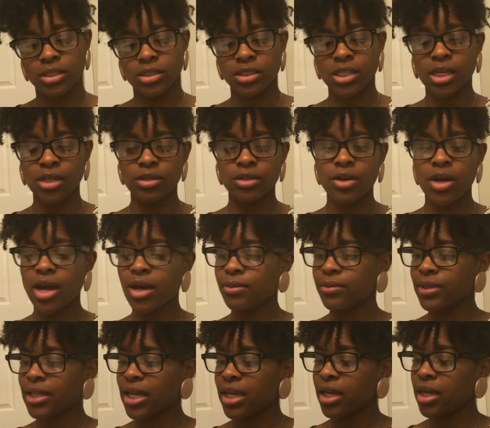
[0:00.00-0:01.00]
So I don't know how
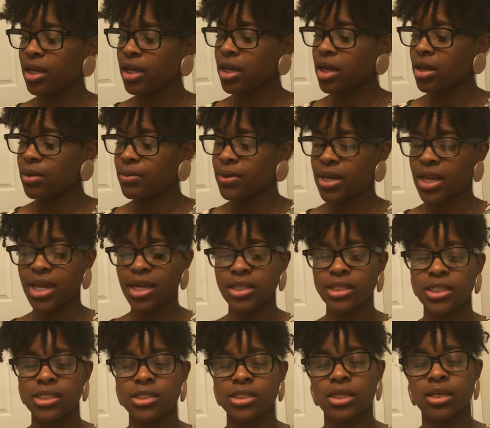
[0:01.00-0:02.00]
like I would hang
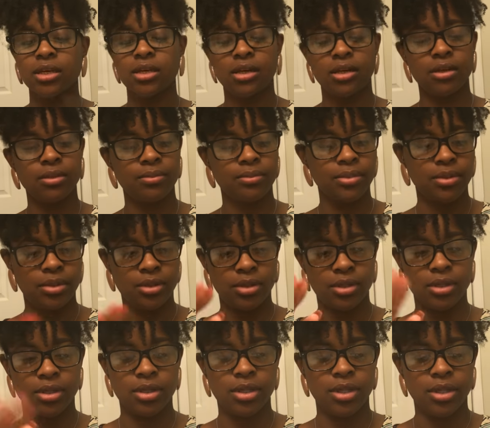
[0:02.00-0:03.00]
this up,
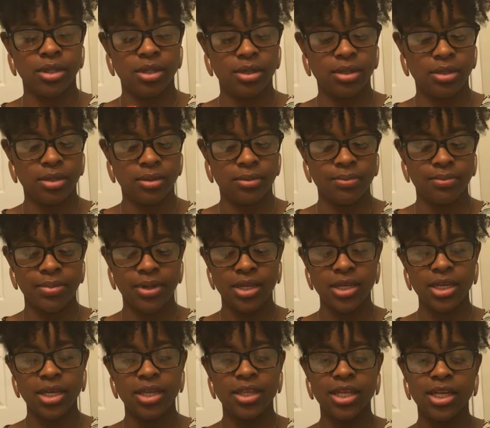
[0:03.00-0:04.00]
but
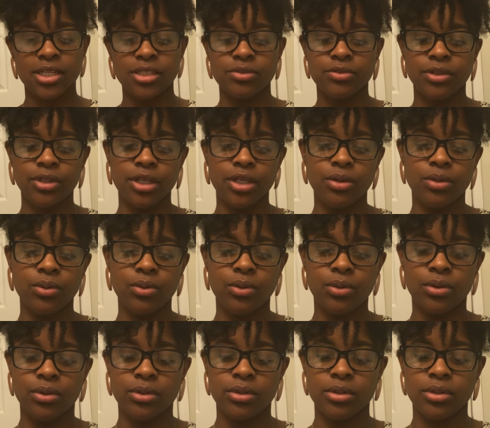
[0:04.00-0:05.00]
yeah, that is really
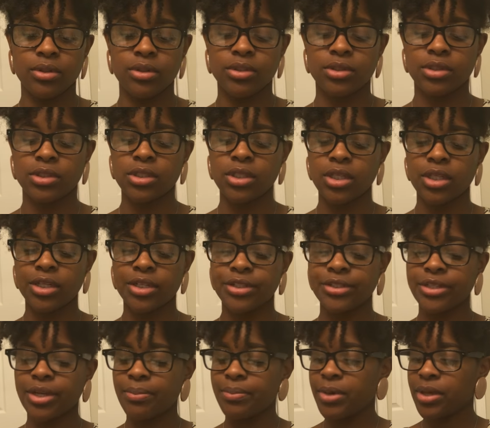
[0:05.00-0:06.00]
cool. So there's
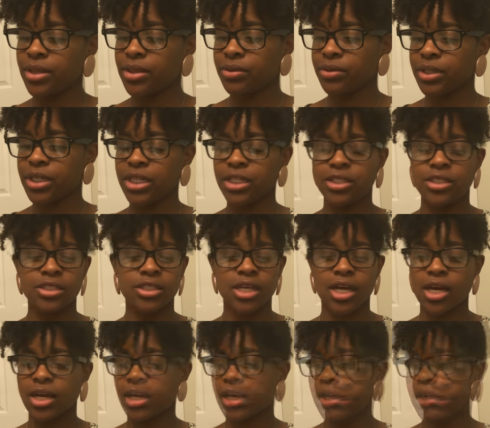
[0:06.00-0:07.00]
a month on each
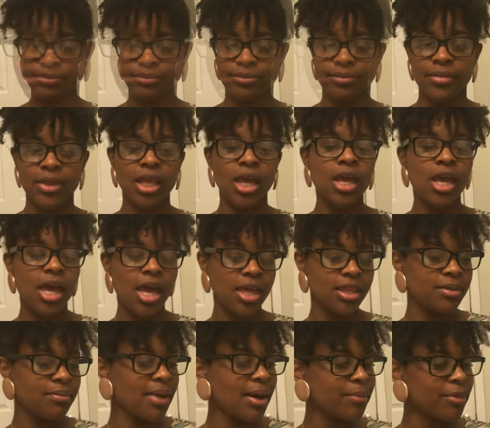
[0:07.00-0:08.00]
side. And
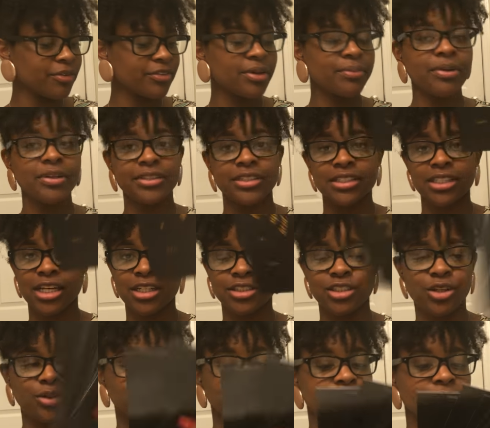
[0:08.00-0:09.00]
then my birthday month is
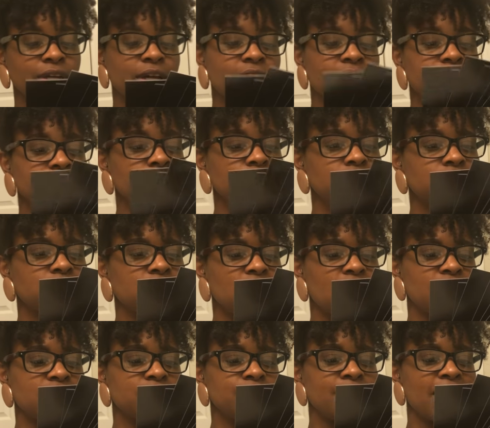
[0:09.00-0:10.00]
October, so it
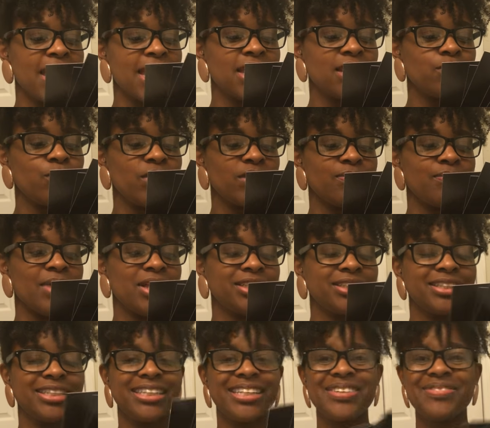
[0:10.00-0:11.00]
says made with
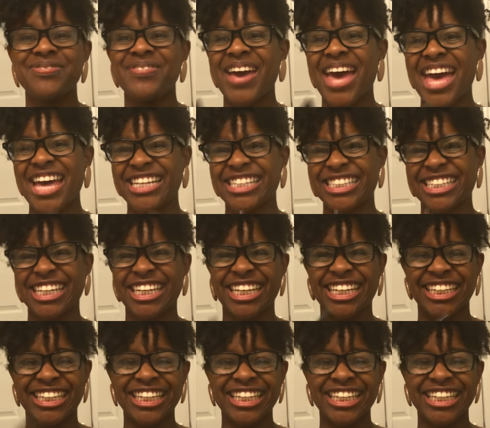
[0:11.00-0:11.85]
melanin and magic.